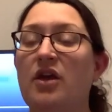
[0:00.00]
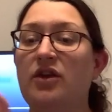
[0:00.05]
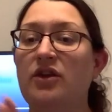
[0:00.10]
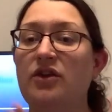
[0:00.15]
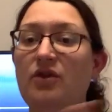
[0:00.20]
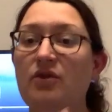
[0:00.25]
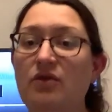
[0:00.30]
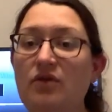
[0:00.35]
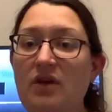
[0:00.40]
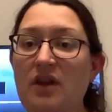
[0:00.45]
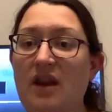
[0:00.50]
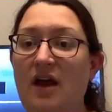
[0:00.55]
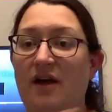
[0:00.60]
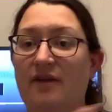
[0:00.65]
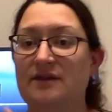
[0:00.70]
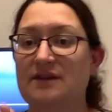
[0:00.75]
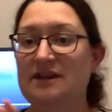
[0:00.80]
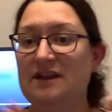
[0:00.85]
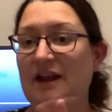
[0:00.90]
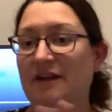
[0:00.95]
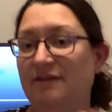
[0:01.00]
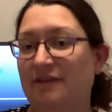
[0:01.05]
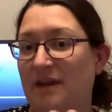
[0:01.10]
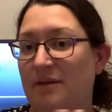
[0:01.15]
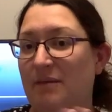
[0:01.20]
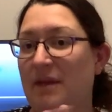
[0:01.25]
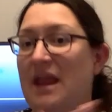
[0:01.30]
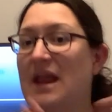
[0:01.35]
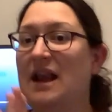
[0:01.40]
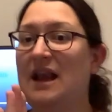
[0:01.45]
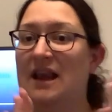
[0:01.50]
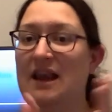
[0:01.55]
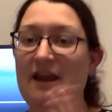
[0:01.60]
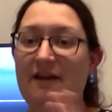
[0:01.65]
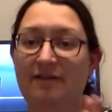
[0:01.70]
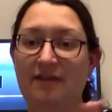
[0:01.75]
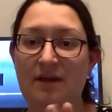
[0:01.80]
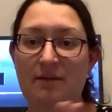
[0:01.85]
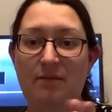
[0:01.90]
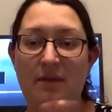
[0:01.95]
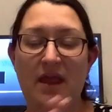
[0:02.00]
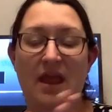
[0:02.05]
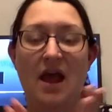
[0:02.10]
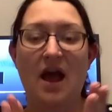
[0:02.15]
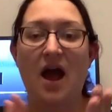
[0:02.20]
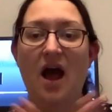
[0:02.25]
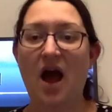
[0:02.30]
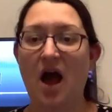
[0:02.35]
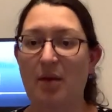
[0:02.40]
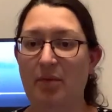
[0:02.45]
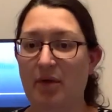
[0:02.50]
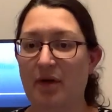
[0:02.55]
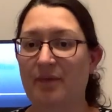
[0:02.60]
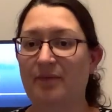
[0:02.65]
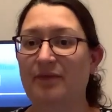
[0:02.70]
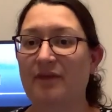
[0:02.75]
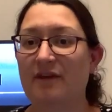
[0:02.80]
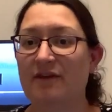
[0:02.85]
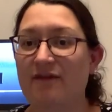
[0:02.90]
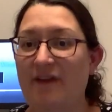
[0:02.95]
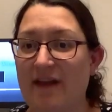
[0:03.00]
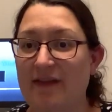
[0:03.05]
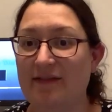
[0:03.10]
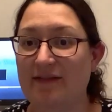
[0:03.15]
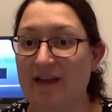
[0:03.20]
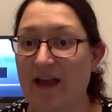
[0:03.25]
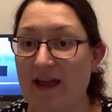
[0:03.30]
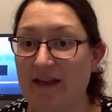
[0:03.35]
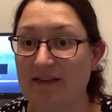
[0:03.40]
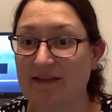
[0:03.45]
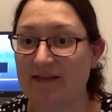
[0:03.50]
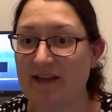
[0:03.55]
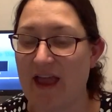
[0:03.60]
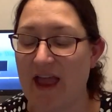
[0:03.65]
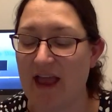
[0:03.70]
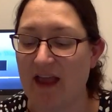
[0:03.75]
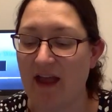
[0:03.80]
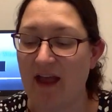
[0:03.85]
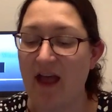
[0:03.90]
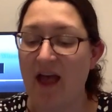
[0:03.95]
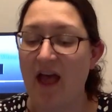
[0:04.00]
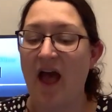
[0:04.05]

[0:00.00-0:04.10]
Your love's lifting me up. Fantastic.